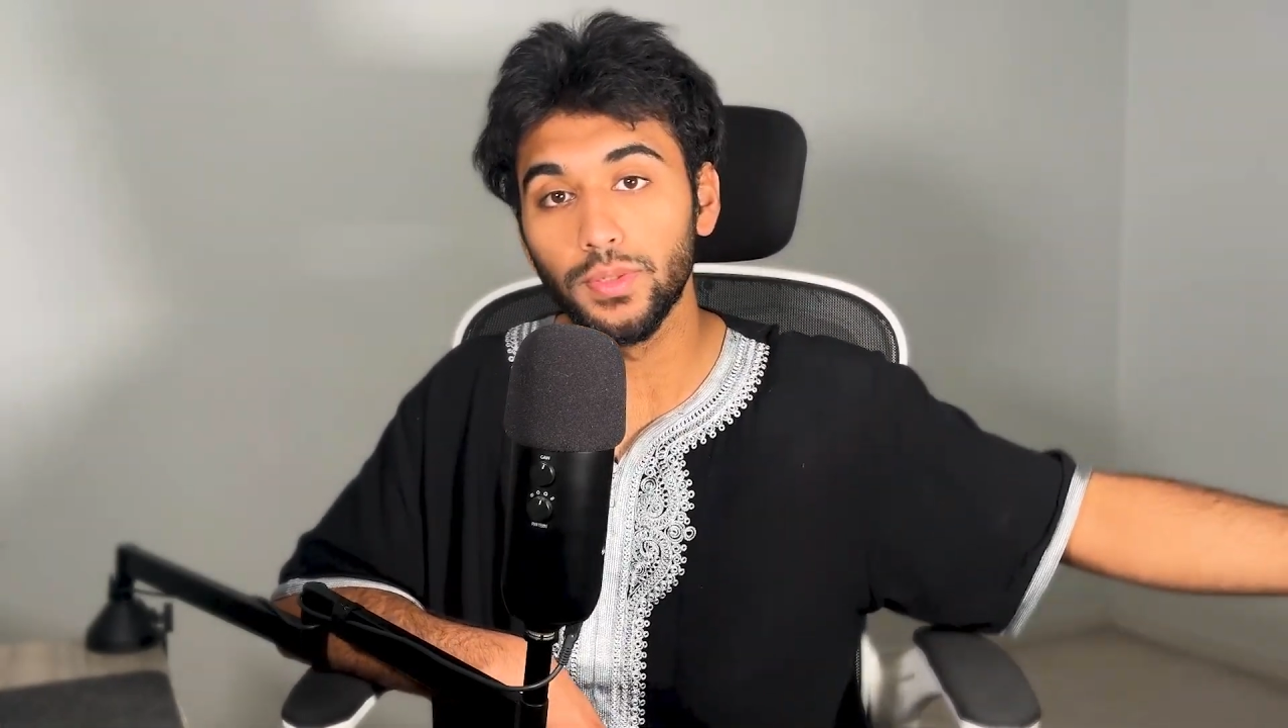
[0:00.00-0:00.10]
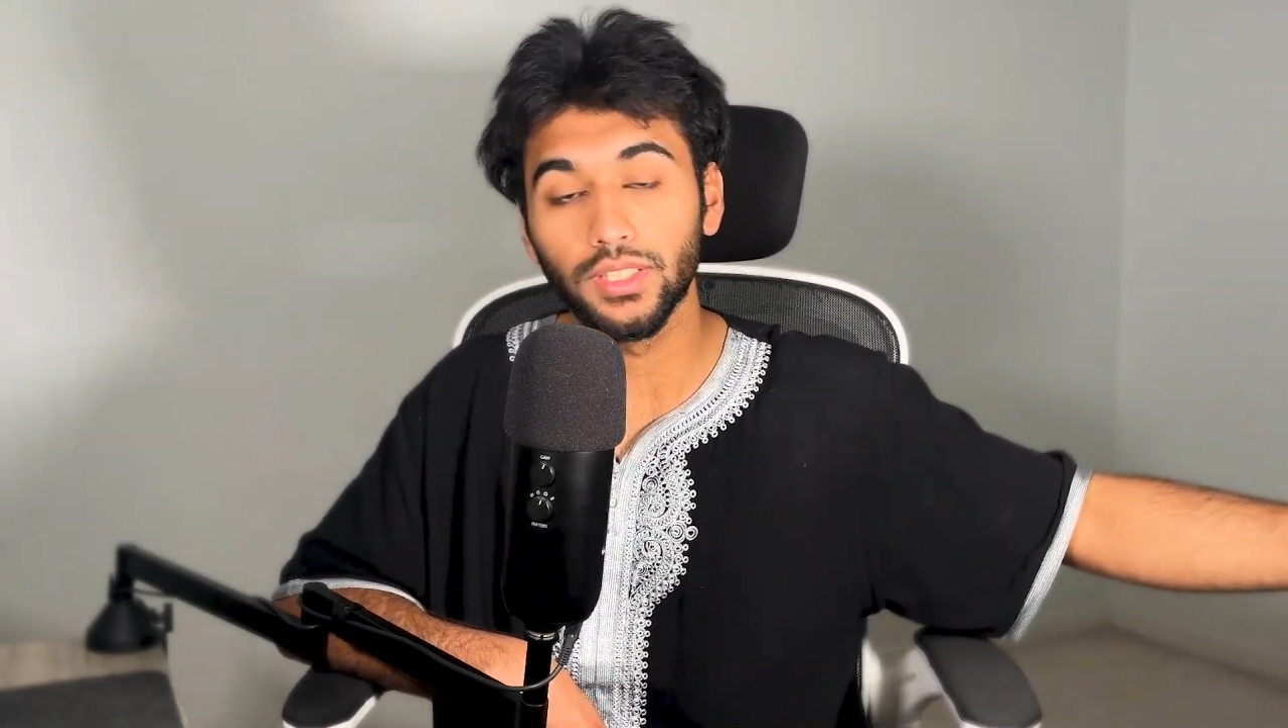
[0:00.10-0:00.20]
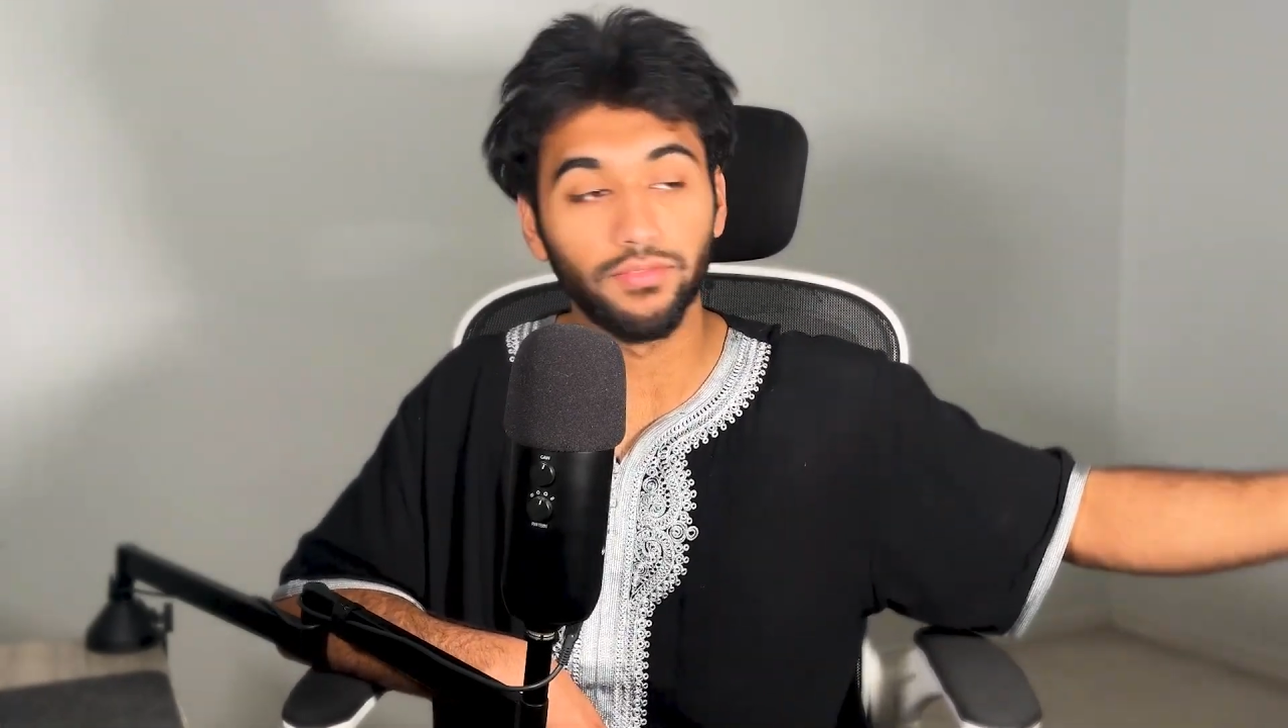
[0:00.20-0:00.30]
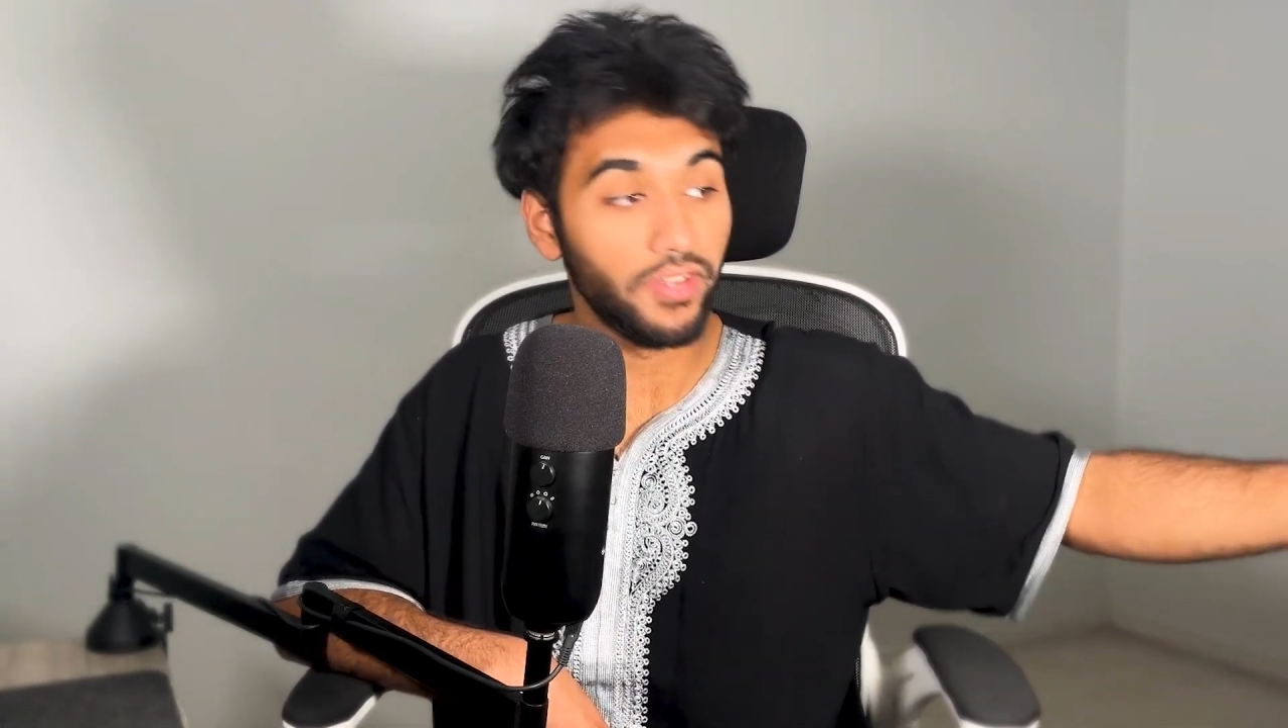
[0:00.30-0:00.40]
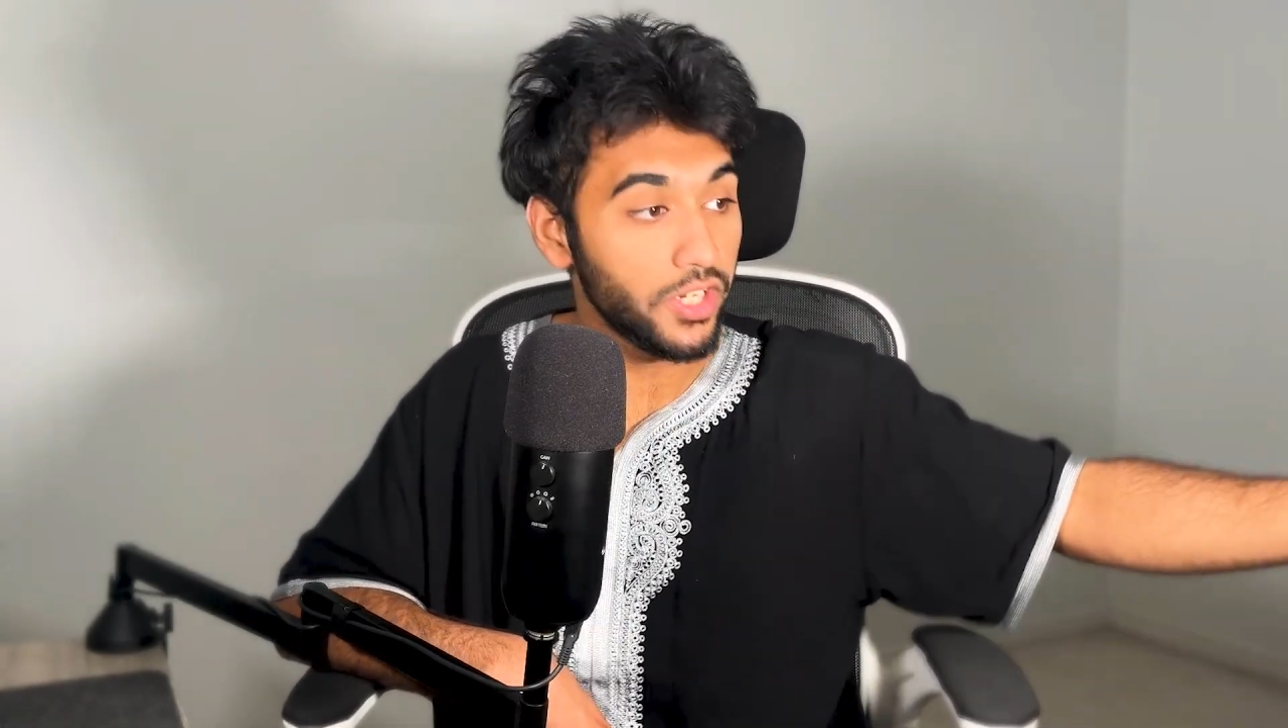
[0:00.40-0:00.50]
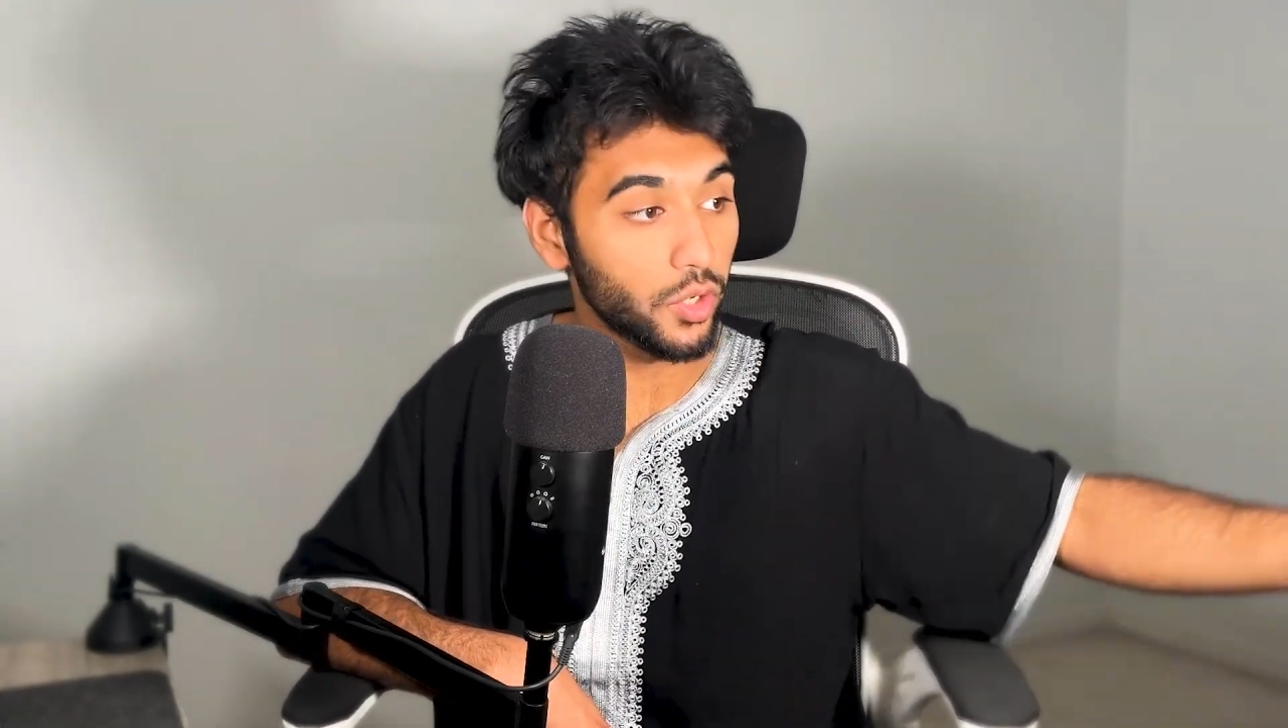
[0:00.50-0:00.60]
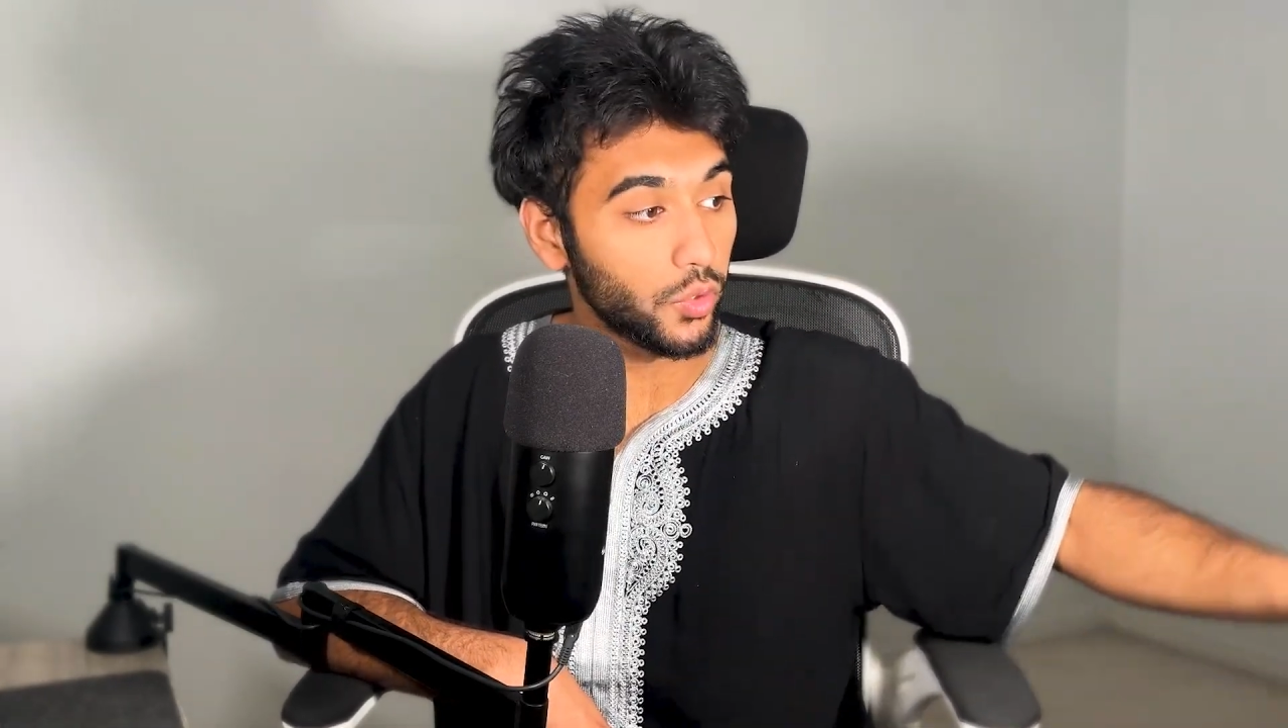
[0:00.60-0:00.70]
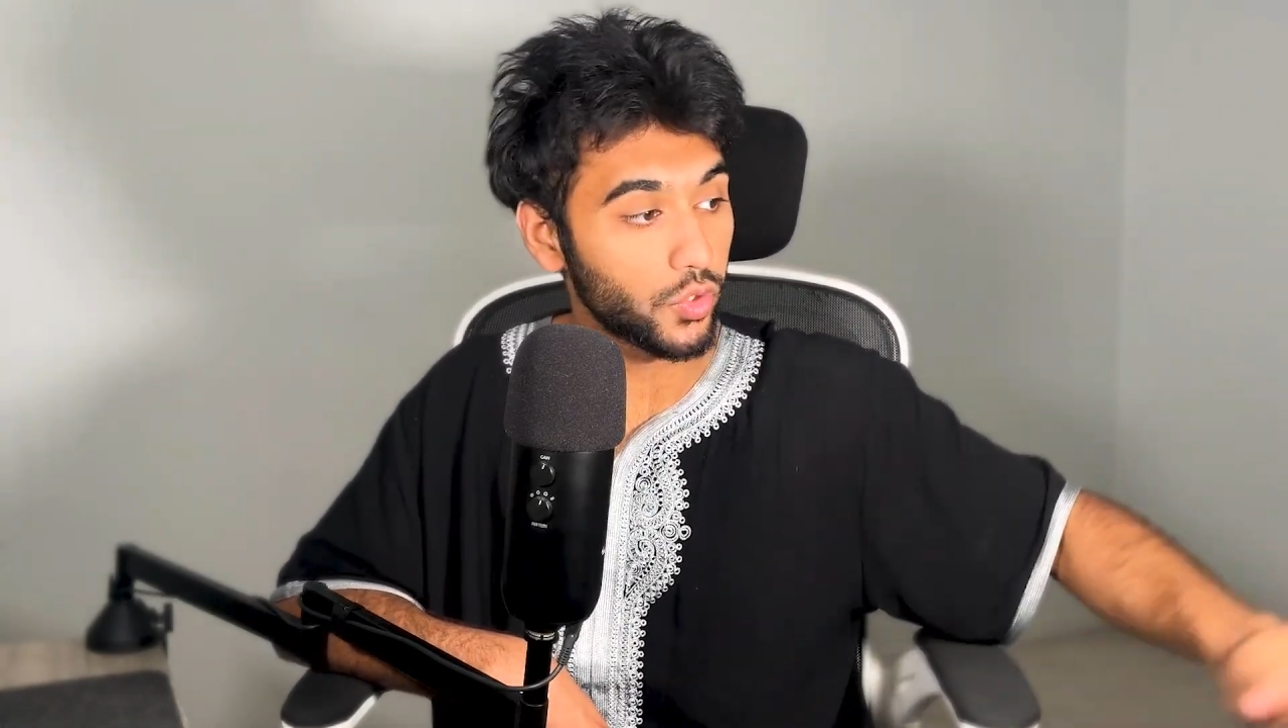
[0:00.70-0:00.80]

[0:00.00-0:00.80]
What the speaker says: the videos